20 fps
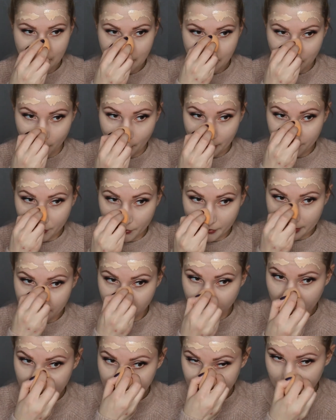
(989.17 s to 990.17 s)
However, in
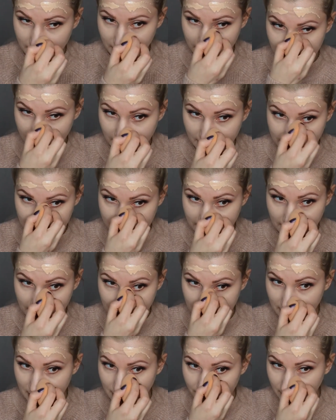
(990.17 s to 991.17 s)

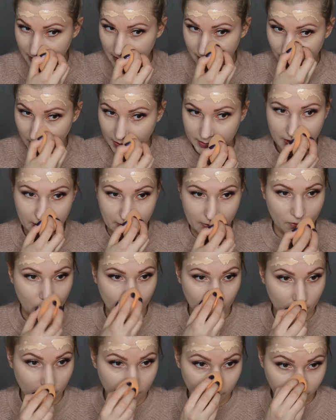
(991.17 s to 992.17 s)
2019 I really wanted
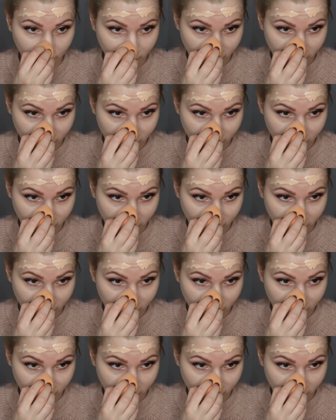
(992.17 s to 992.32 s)
to